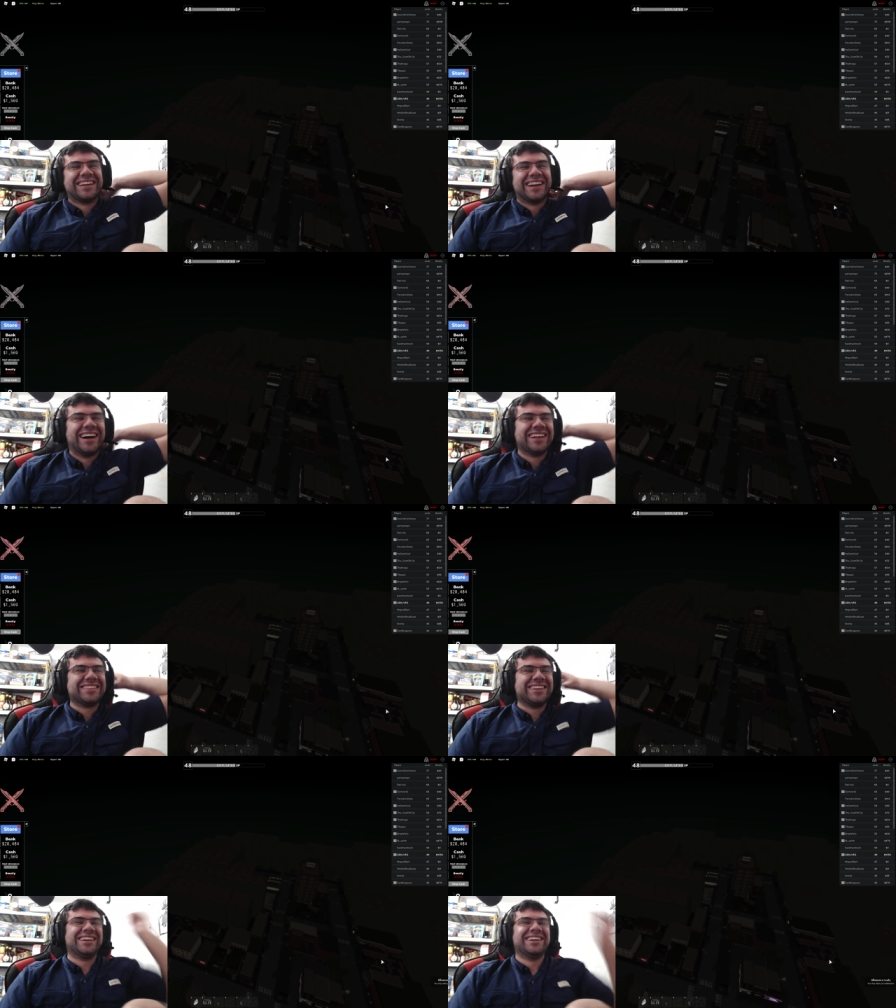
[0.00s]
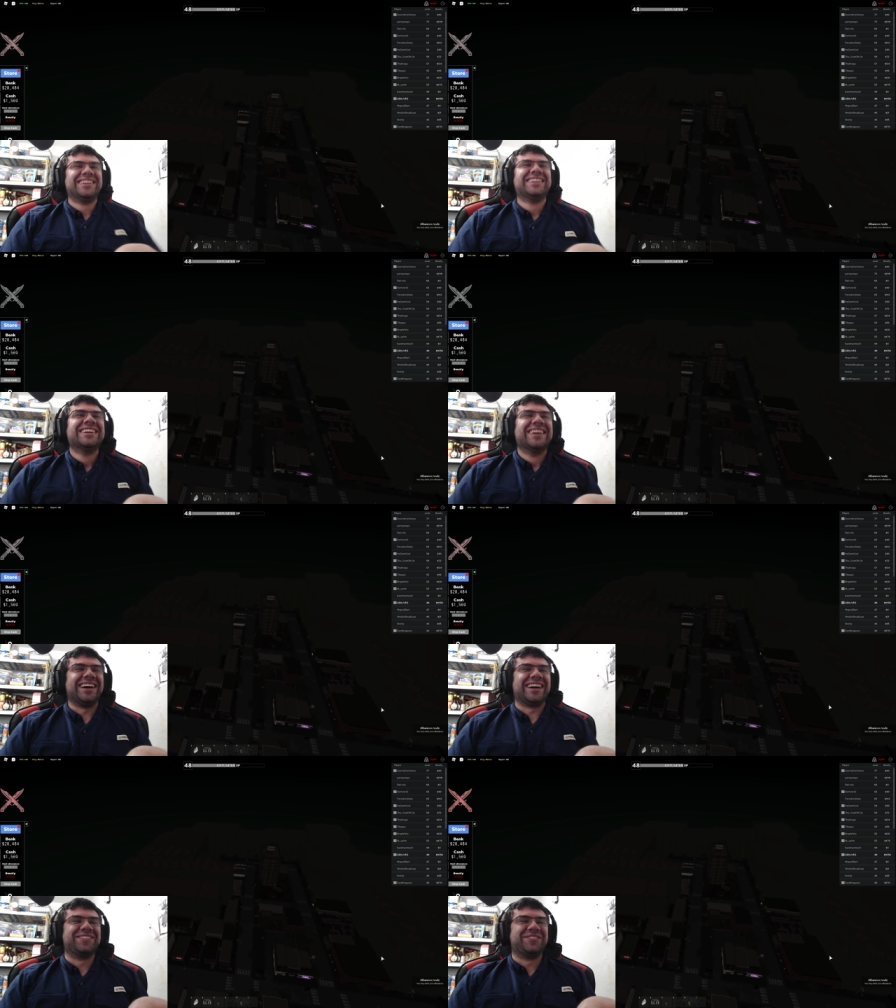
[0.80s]
god, dude.
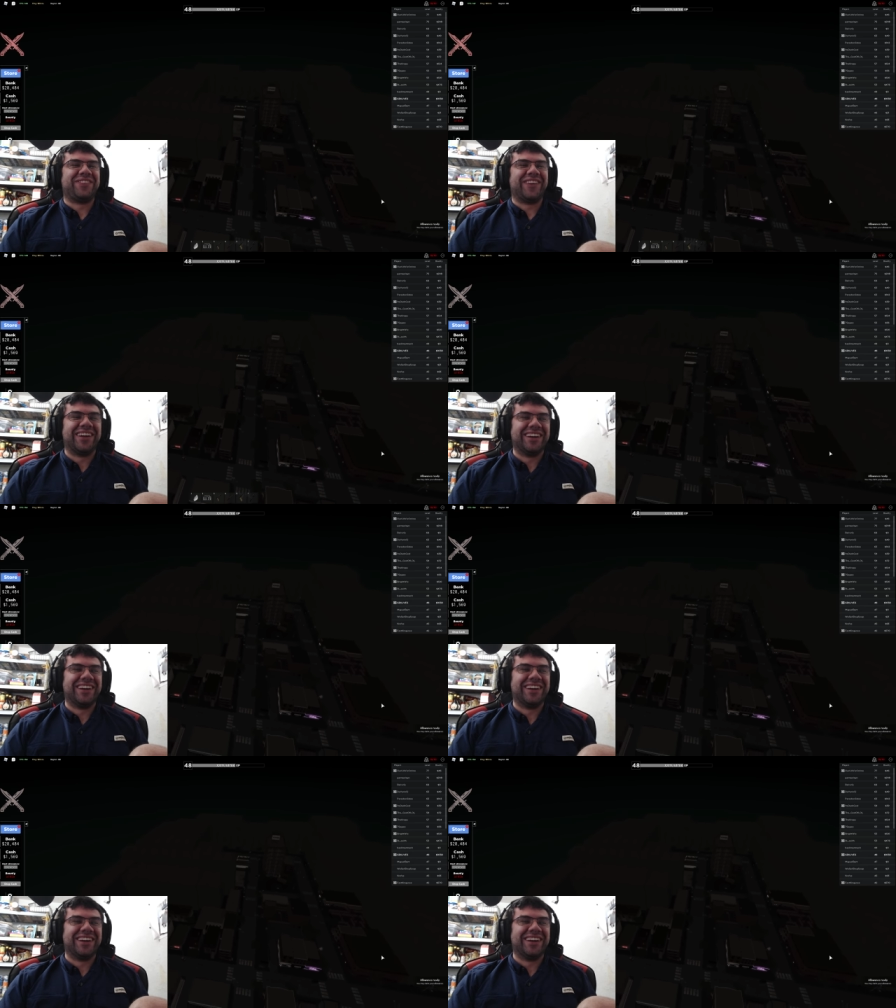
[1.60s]
I got bored